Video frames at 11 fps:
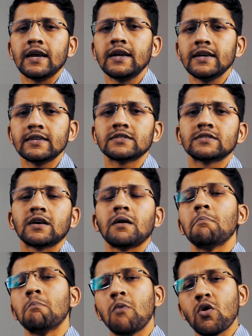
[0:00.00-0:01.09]
it is the
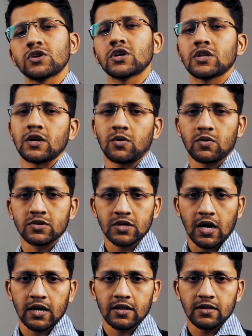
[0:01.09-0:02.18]
Moksha Trikon
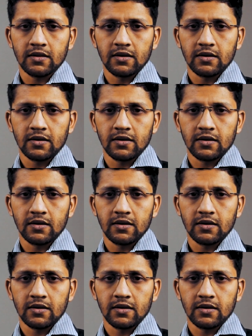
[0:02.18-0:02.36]
sign.